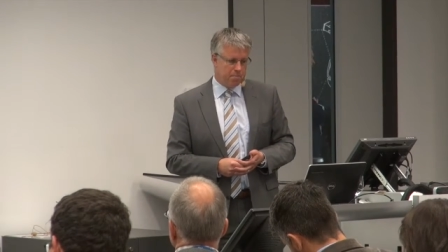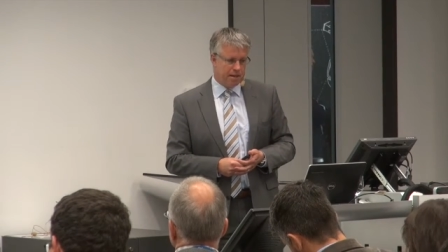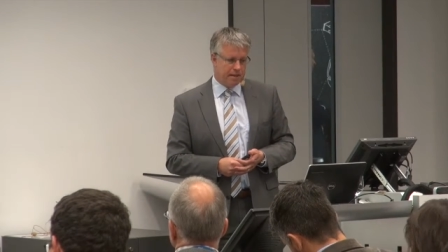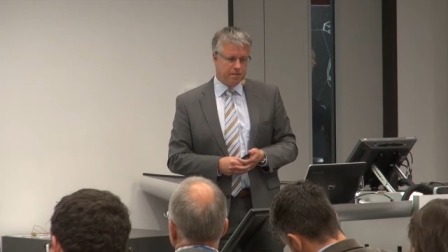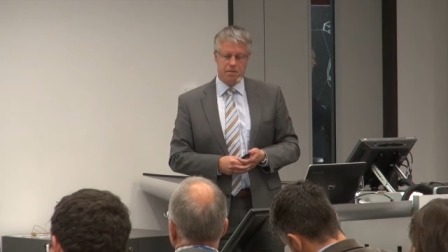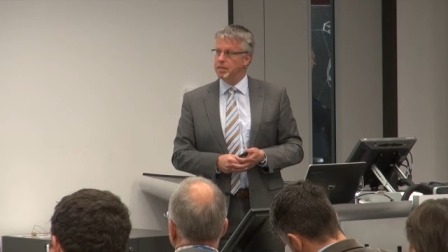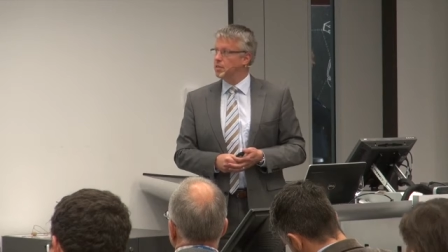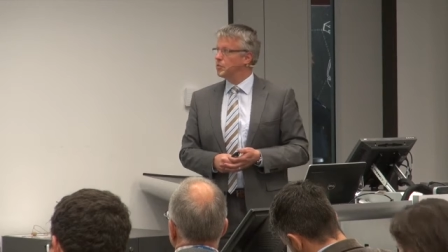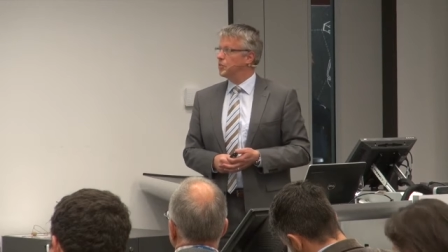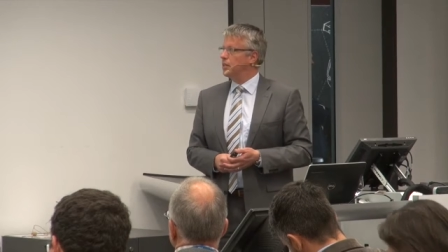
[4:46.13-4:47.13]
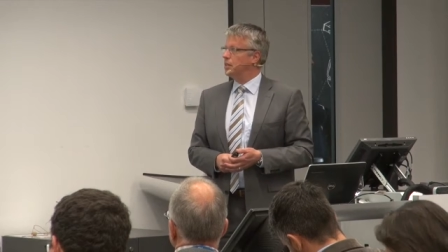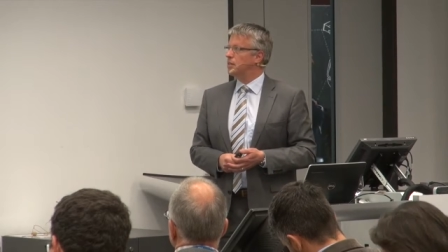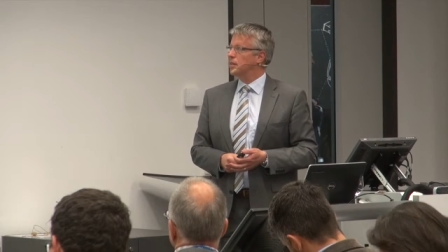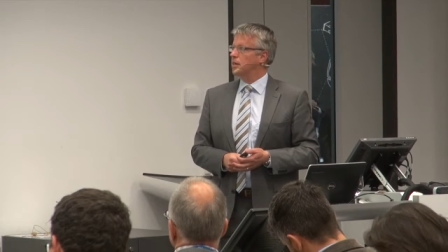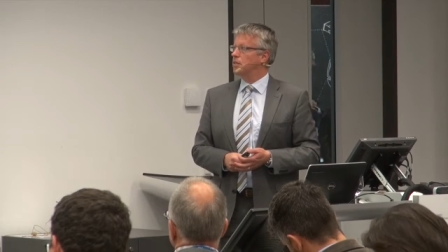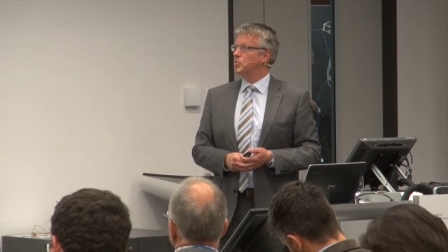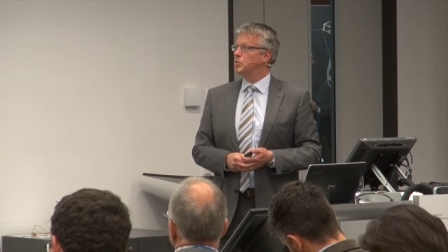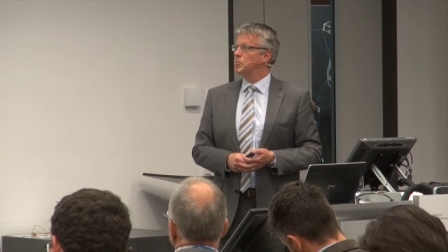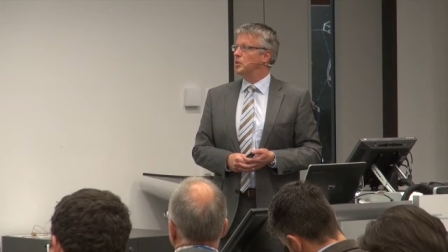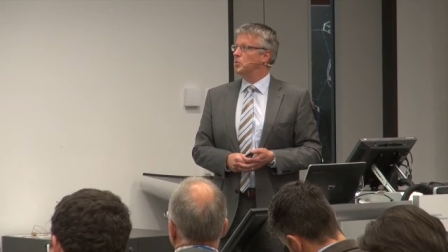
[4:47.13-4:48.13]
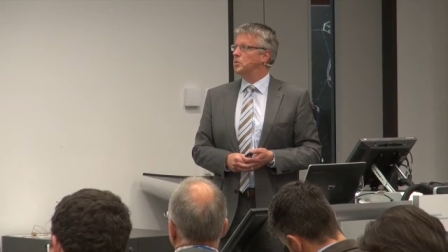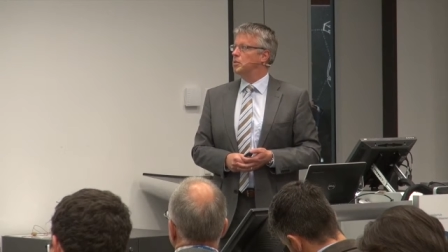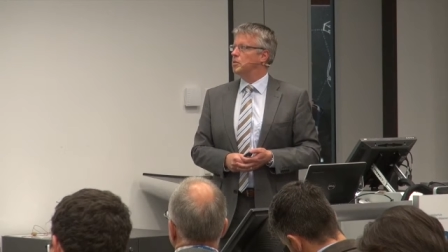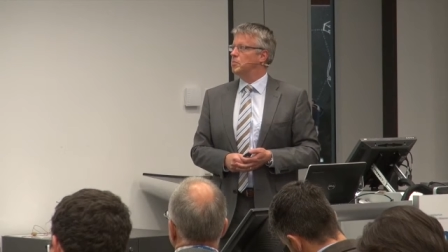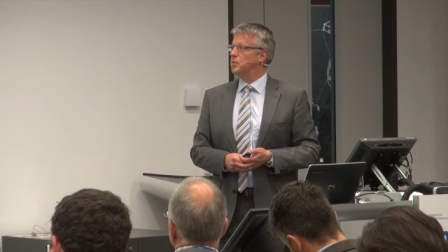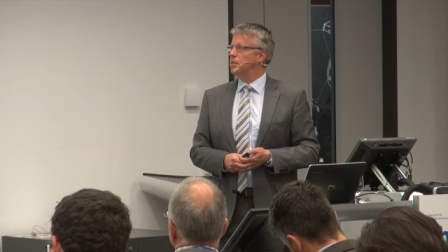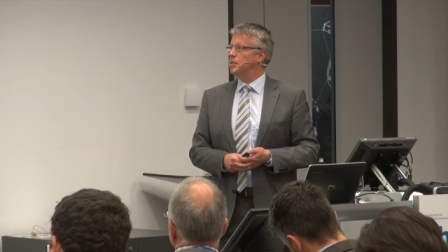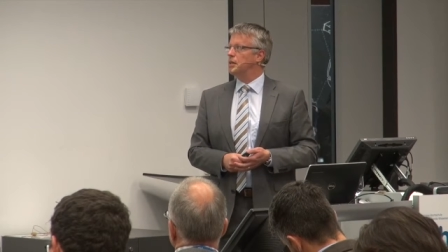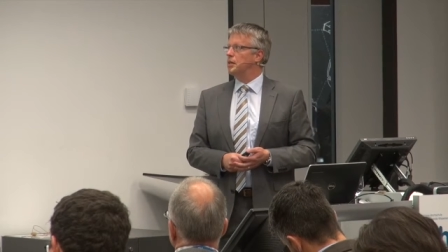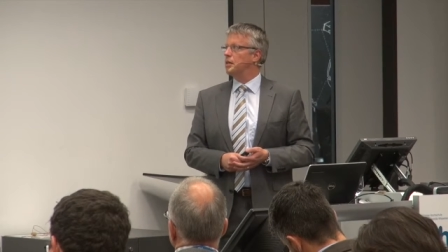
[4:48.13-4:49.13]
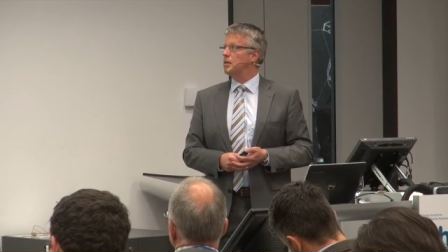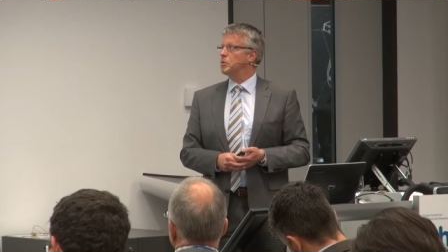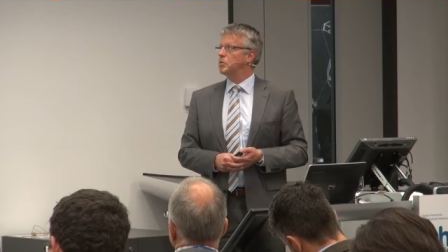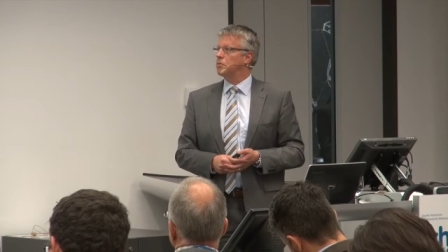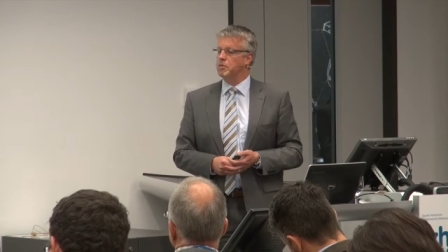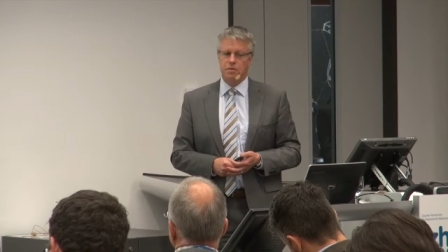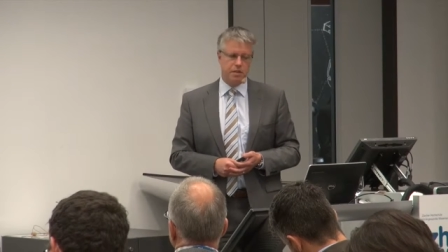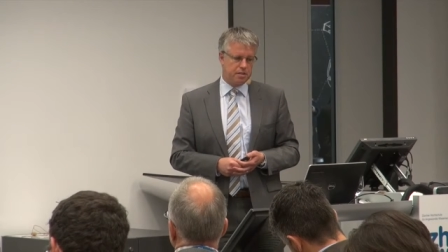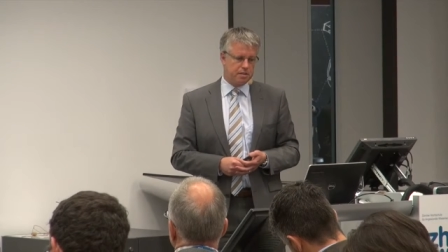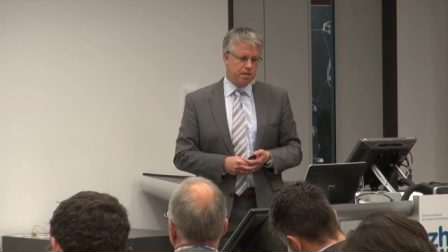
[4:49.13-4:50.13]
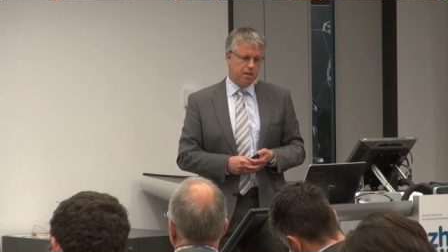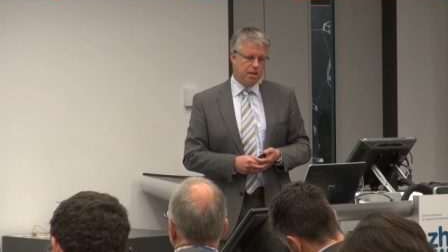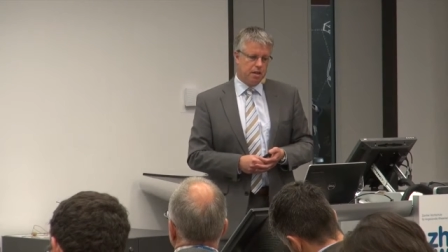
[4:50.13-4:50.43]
players in the field, and to promote the topic amongst the Swiss